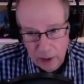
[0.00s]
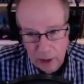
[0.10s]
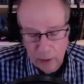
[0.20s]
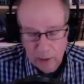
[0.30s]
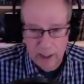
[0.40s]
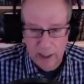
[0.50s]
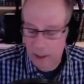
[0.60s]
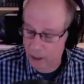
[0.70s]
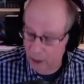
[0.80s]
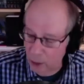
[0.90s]
you can
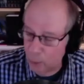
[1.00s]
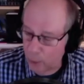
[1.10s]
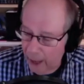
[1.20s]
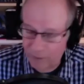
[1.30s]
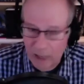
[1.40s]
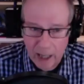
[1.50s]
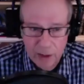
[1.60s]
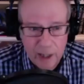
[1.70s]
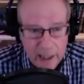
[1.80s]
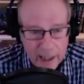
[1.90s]
you have not
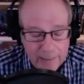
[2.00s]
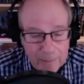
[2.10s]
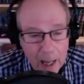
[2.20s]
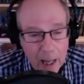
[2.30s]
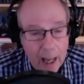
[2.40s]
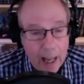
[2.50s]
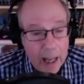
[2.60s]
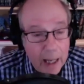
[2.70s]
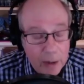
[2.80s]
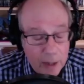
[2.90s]
seen it
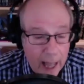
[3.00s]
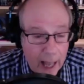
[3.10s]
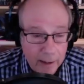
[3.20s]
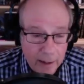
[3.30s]
is that